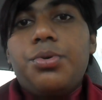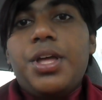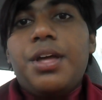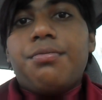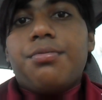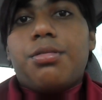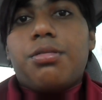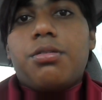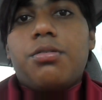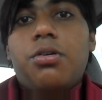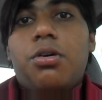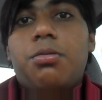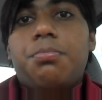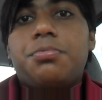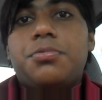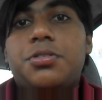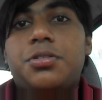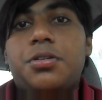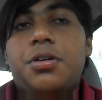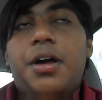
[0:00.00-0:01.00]
we have
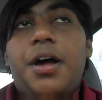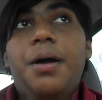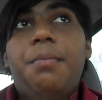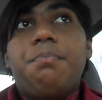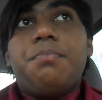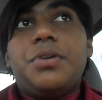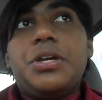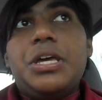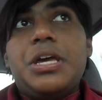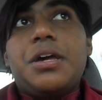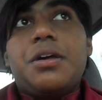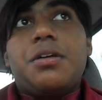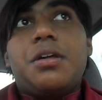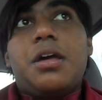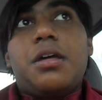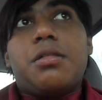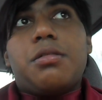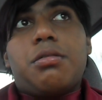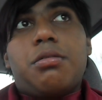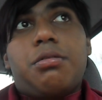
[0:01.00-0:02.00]
stopped here,
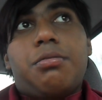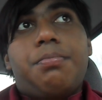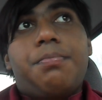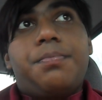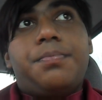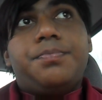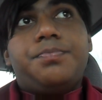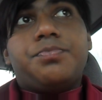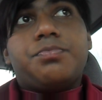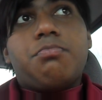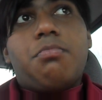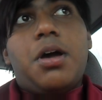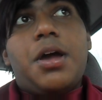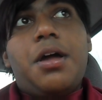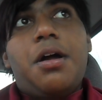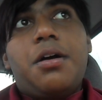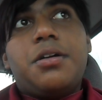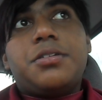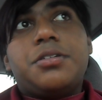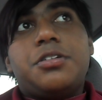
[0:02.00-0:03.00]
as
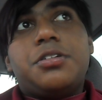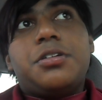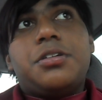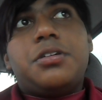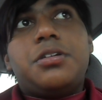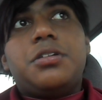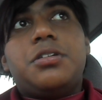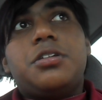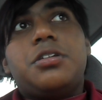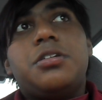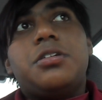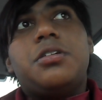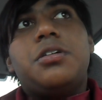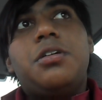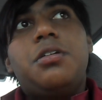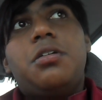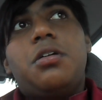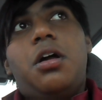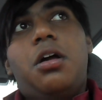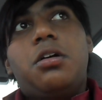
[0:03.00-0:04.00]
my aunt and
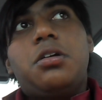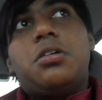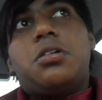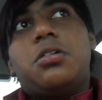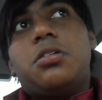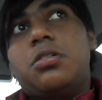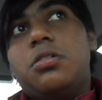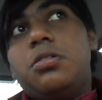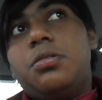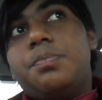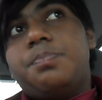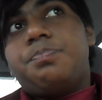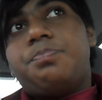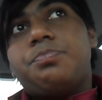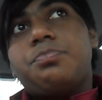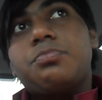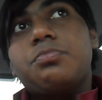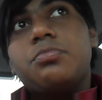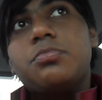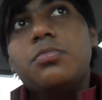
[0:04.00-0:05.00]
uncle
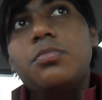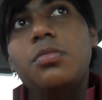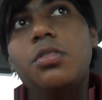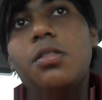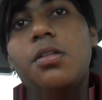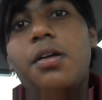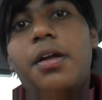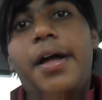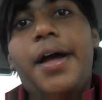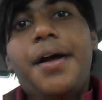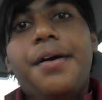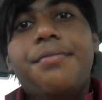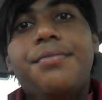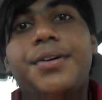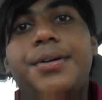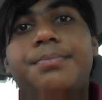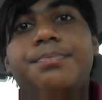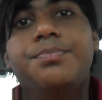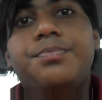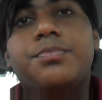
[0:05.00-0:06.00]
have
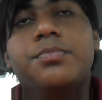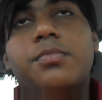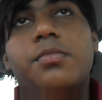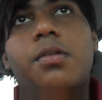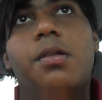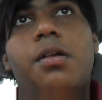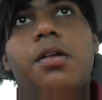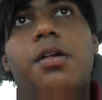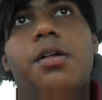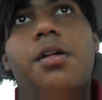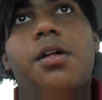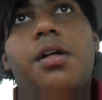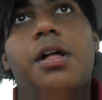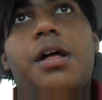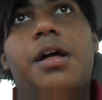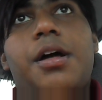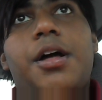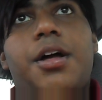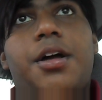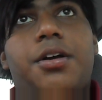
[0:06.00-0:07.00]

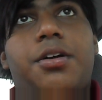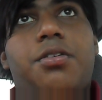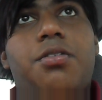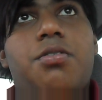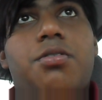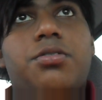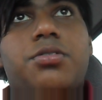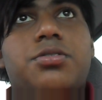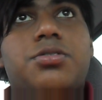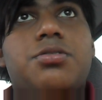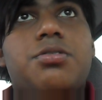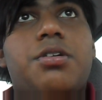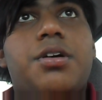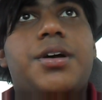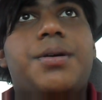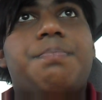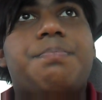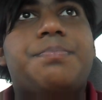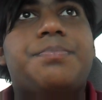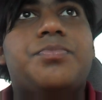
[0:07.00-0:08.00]
gone
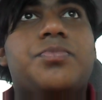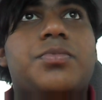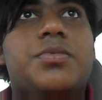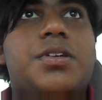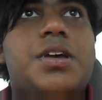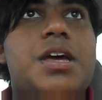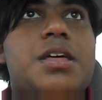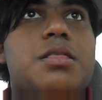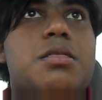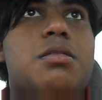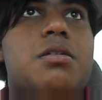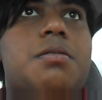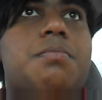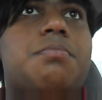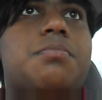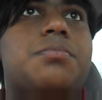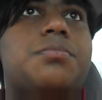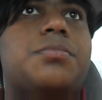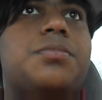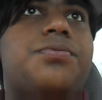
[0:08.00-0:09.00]
to get
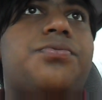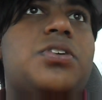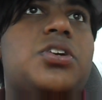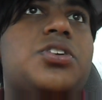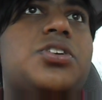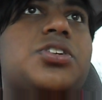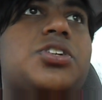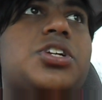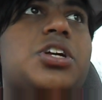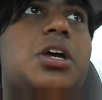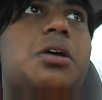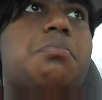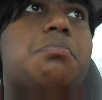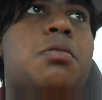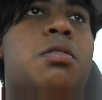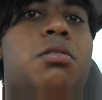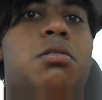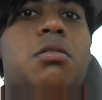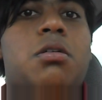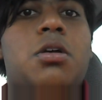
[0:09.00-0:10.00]
some fish and
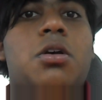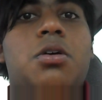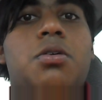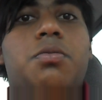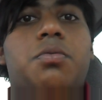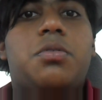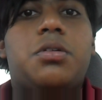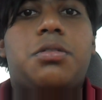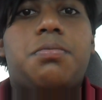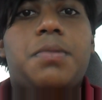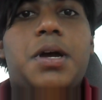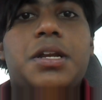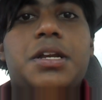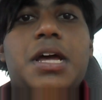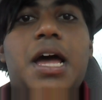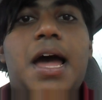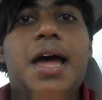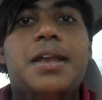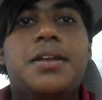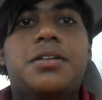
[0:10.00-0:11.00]
chips with my
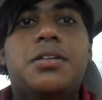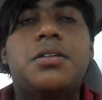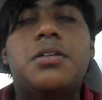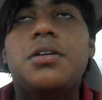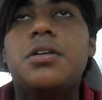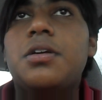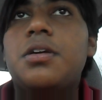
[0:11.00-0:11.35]
dad,